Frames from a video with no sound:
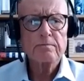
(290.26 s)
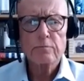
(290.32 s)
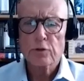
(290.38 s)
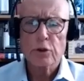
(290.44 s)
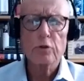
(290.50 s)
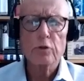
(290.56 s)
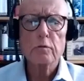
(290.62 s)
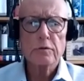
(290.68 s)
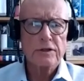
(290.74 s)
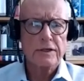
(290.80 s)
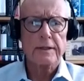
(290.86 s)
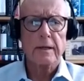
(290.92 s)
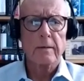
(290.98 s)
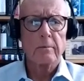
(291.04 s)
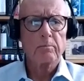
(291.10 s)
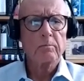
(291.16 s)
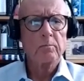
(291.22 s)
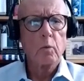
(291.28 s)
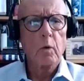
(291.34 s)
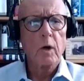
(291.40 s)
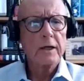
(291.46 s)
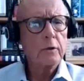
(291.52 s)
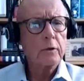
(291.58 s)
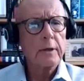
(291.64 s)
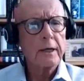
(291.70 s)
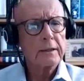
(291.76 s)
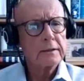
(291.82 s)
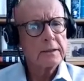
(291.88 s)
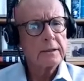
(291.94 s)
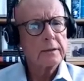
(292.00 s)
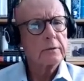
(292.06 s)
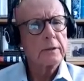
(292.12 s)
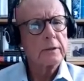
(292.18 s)
choose them? What
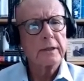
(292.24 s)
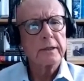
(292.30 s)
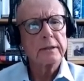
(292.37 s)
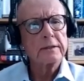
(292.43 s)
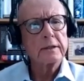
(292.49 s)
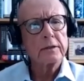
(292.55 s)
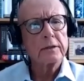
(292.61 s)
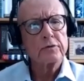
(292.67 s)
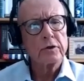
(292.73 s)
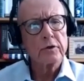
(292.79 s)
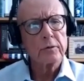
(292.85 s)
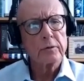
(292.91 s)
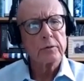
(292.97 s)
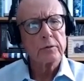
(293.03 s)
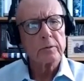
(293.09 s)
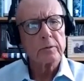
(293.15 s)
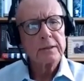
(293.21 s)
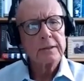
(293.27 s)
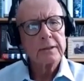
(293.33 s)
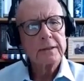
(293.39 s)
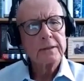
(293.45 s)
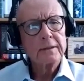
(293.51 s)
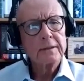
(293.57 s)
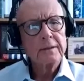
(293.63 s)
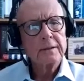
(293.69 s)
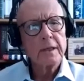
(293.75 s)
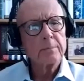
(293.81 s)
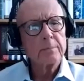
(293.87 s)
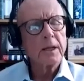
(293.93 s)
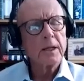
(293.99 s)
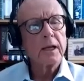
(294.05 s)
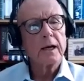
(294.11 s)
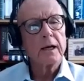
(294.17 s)
criteria did you
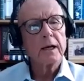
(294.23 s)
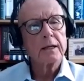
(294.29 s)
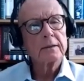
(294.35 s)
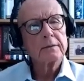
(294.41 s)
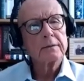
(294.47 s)
apply?